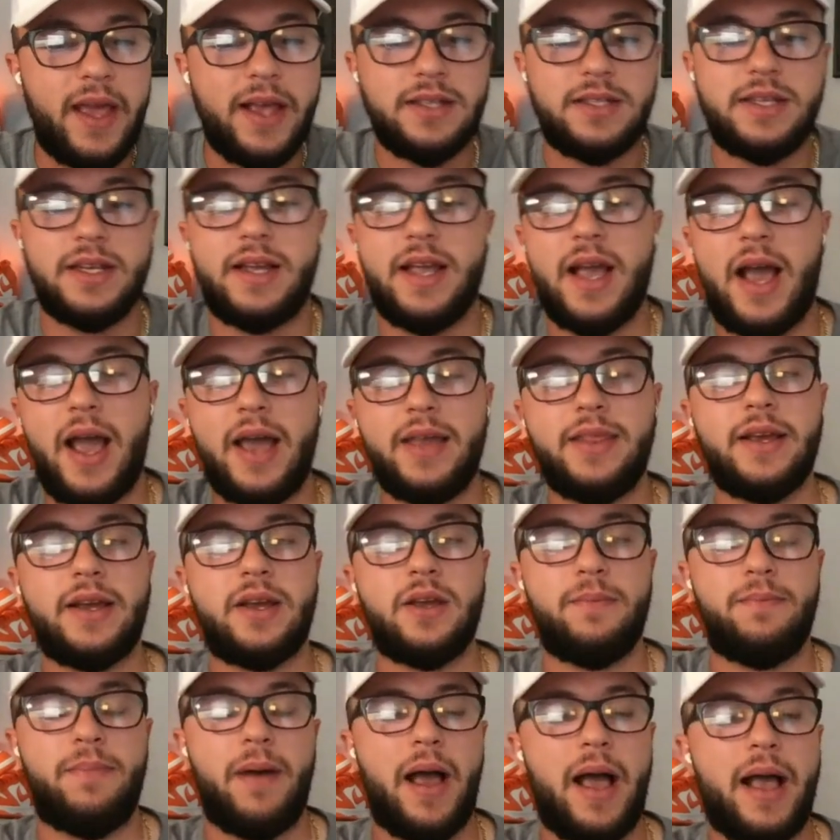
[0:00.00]
as a guy
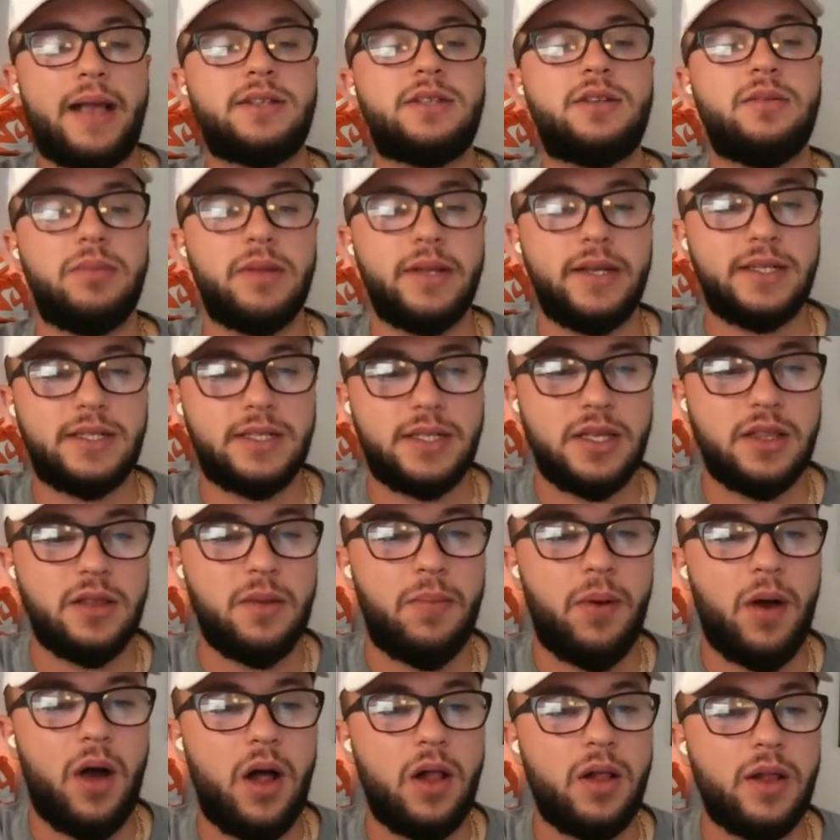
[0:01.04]
that could possibly see
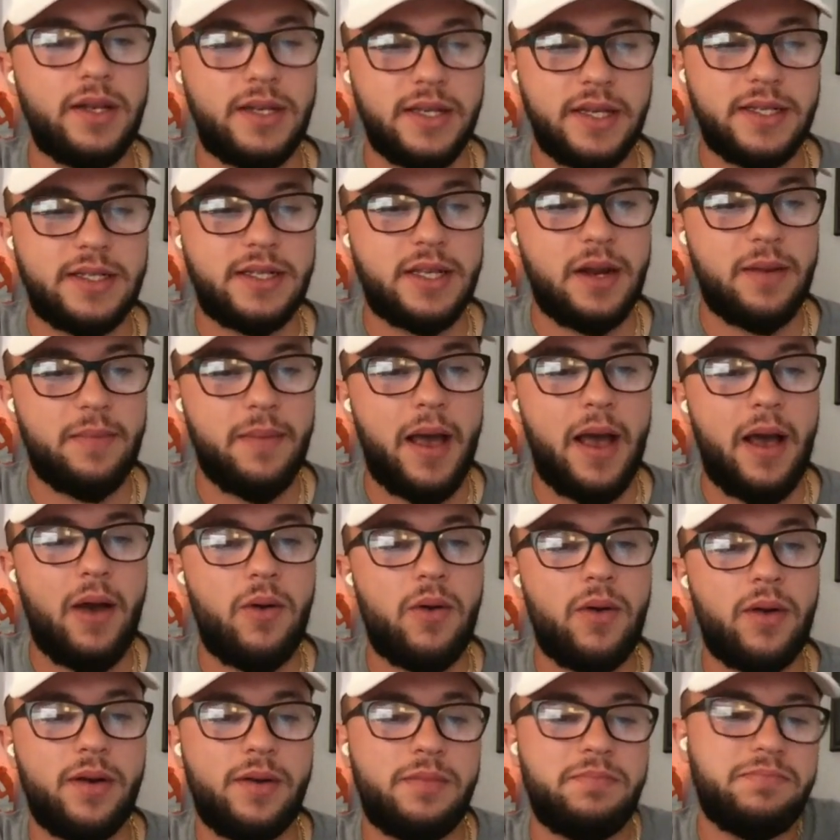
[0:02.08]
the ball a decent
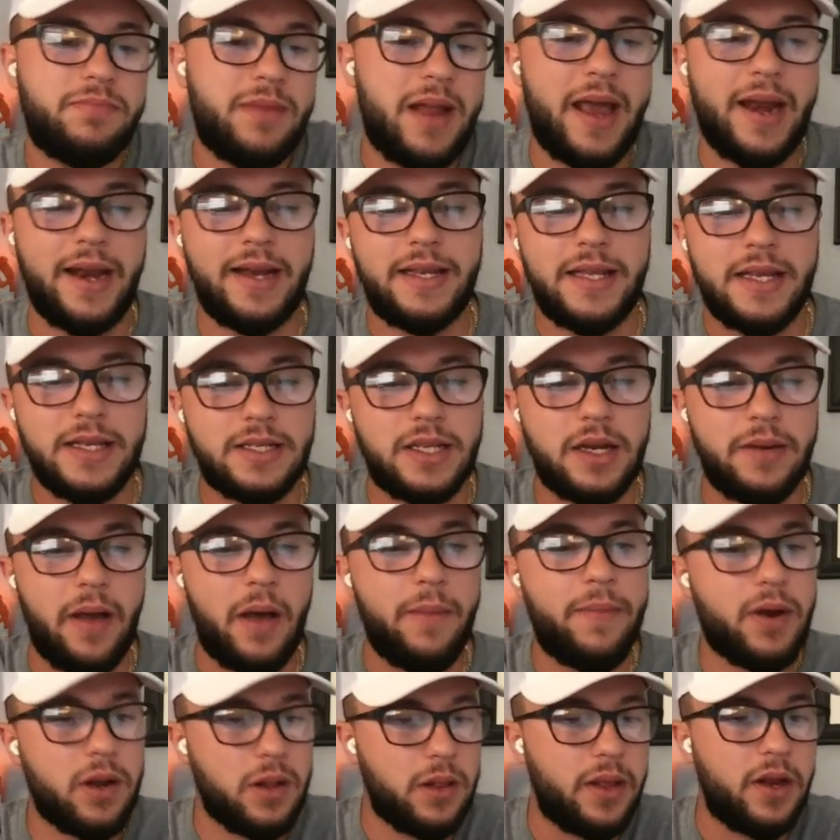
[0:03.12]
amount, or not a decent
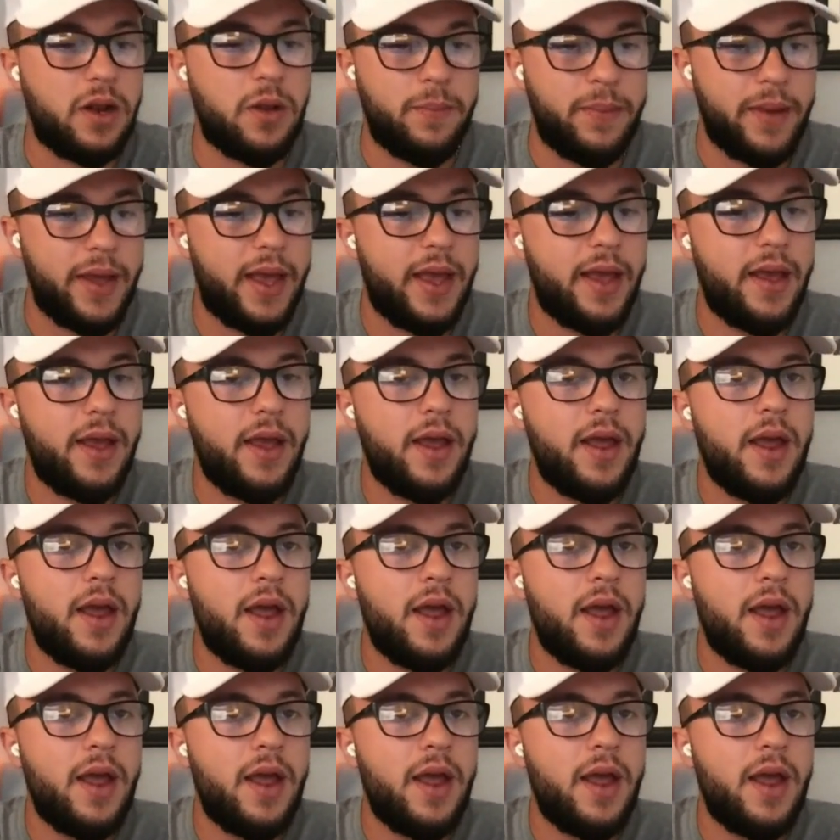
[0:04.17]
amount, but a little bit.